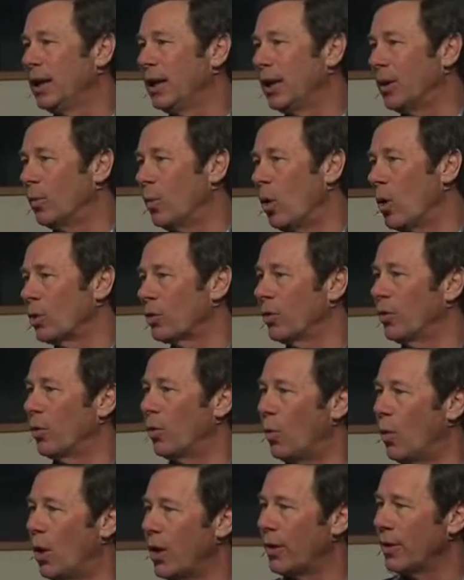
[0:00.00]
and walked on
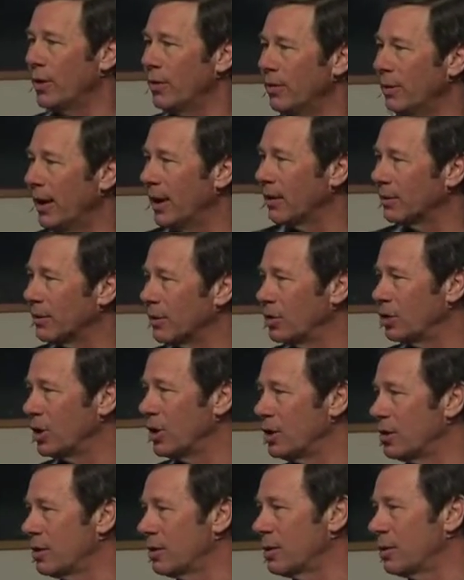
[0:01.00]
the water out to
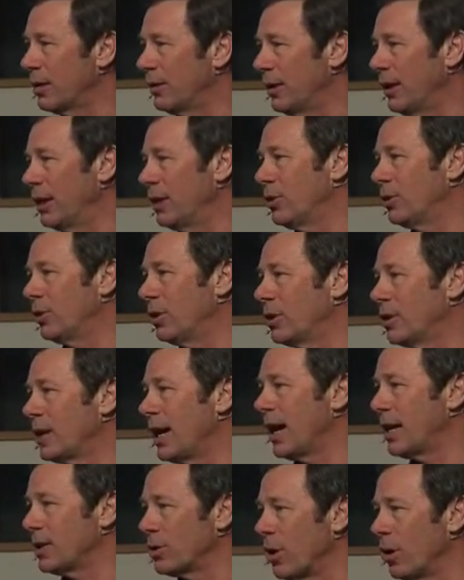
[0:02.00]
Jesus, and then he took his
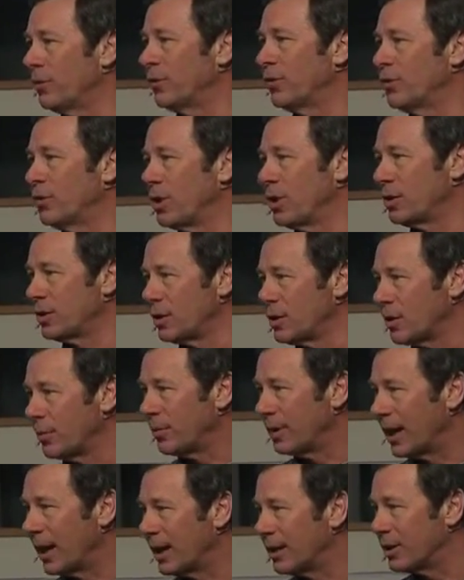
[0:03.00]
eyes off of Jesus
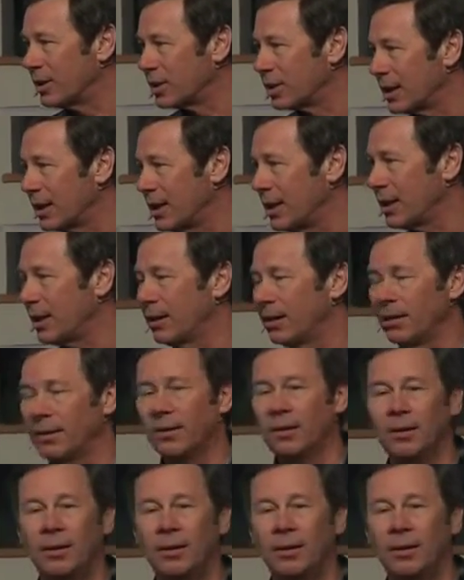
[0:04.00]
and began to sink?